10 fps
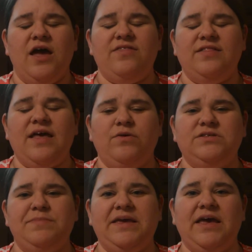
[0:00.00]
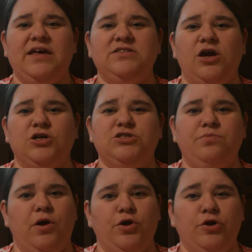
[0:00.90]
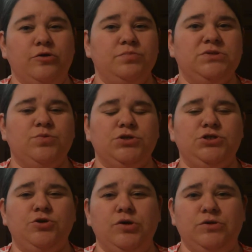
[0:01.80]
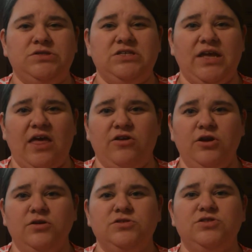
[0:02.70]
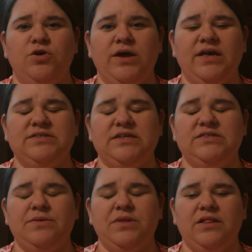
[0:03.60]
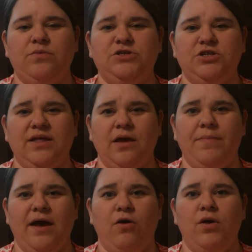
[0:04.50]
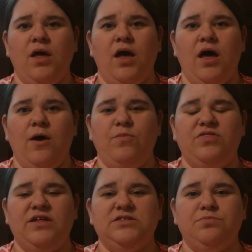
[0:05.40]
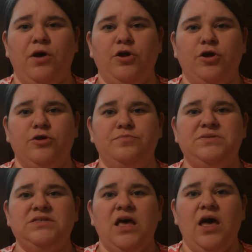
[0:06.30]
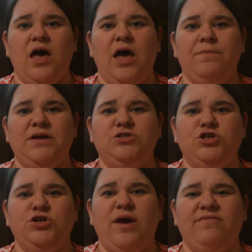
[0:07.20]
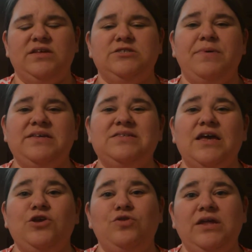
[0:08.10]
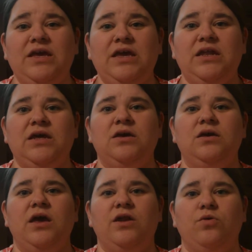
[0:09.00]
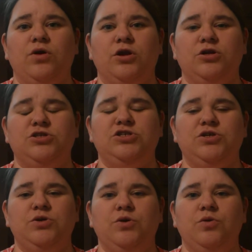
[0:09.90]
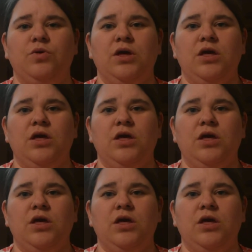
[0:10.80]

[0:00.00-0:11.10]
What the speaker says: I think that was because our small groups were too close together. So I guess that's something that we should think about within small groups, making sure you have the space that you need in order to,